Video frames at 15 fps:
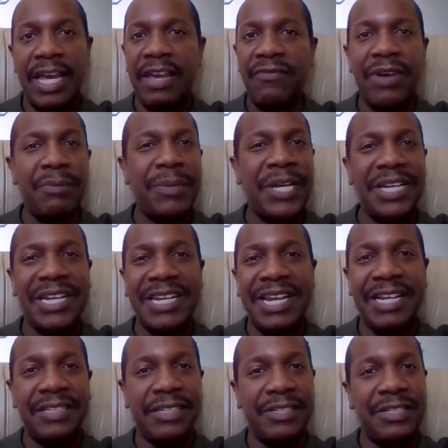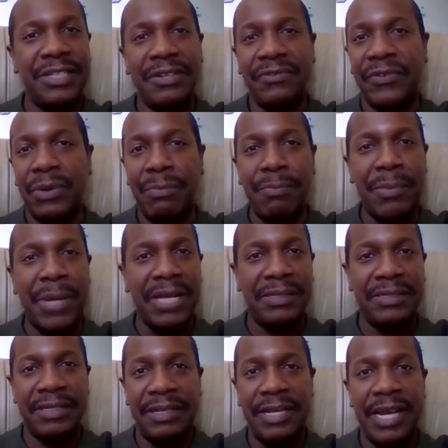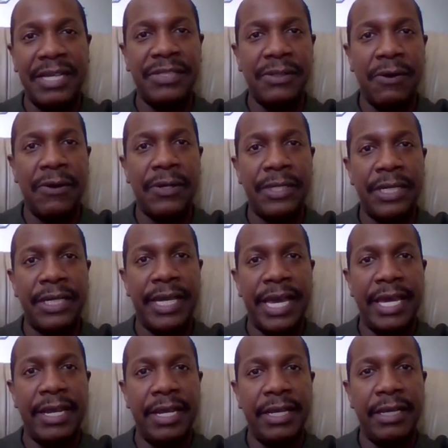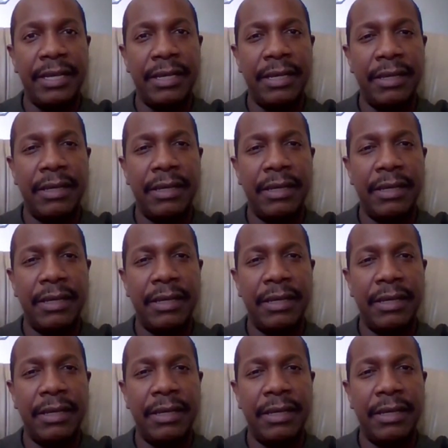if I've been connected to you for months and that's all you're getting,